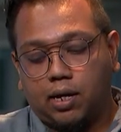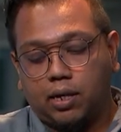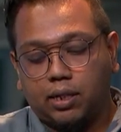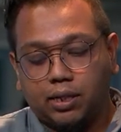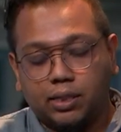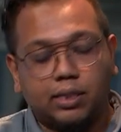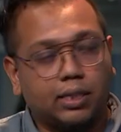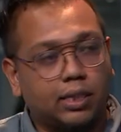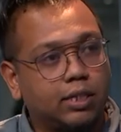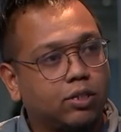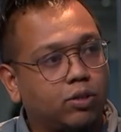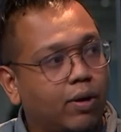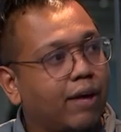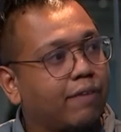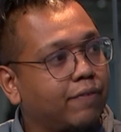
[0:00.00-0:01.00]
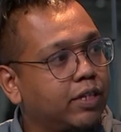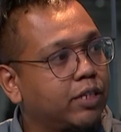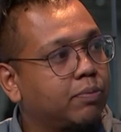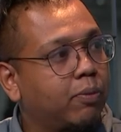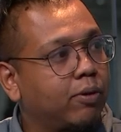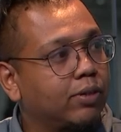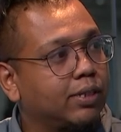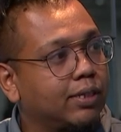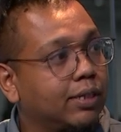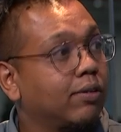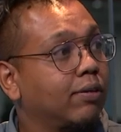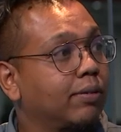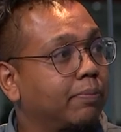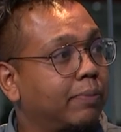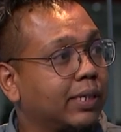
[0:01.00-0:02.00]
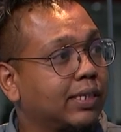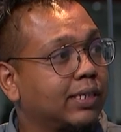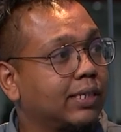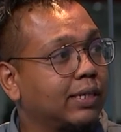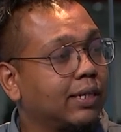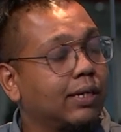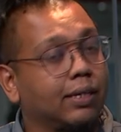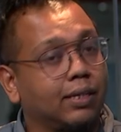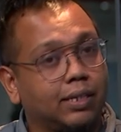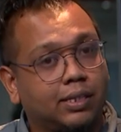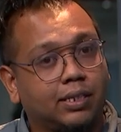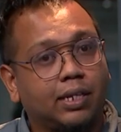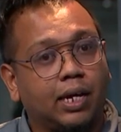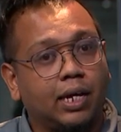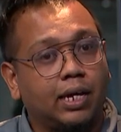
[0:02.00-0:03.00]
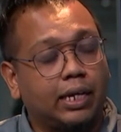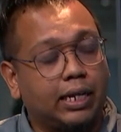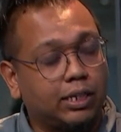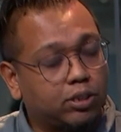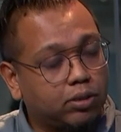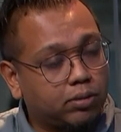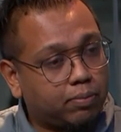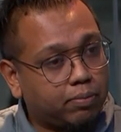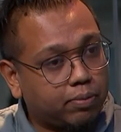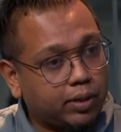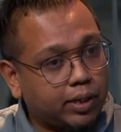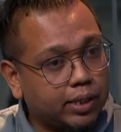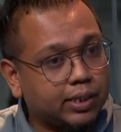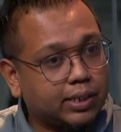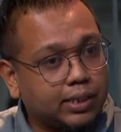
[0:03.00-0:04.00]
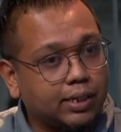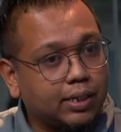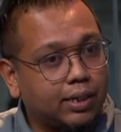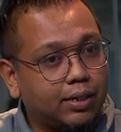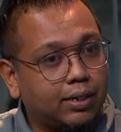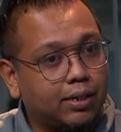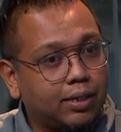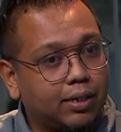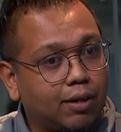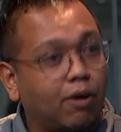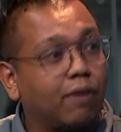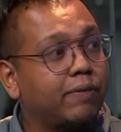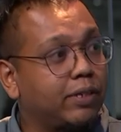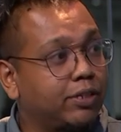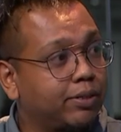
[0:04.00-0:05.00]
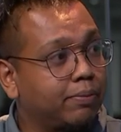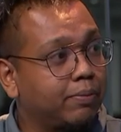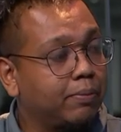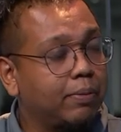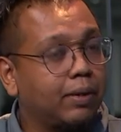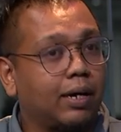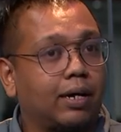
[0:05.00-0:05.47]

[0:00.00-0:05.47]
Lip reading: is to have esports in the Olympics. It's a lofty dream.